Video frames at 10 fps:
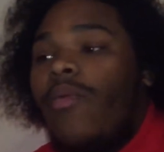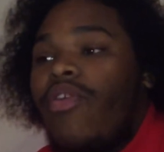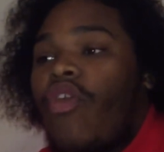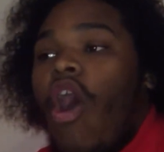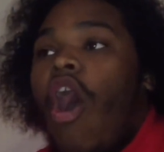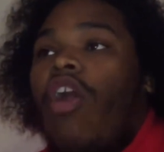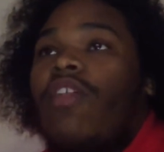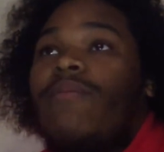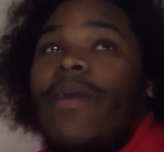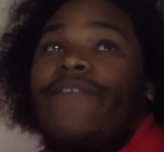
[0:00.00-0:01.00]
with
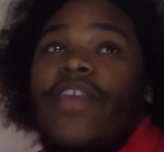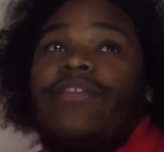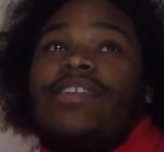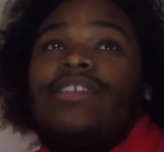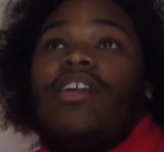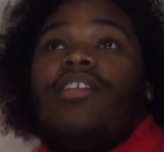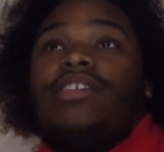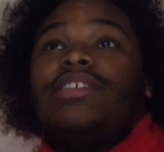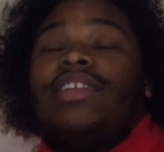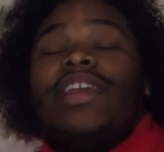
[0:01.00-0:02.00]
all of my favorite
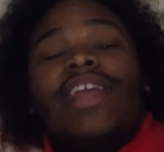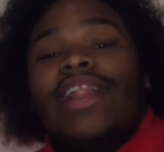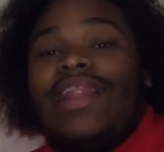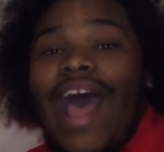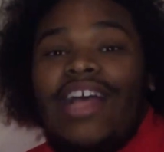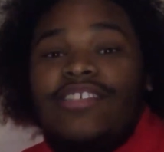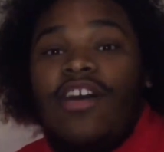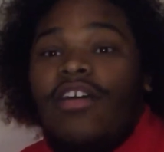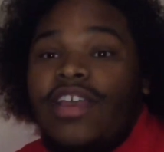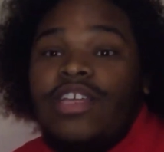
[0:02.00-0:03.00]
songs in it, and that
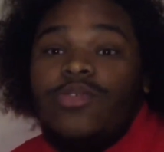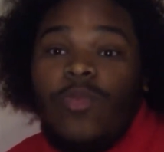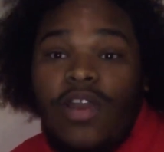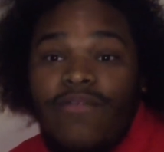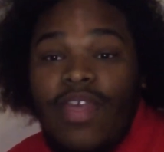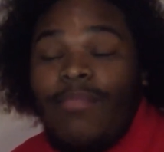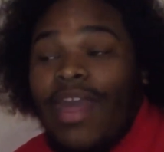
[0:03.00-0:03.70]
song is one of them.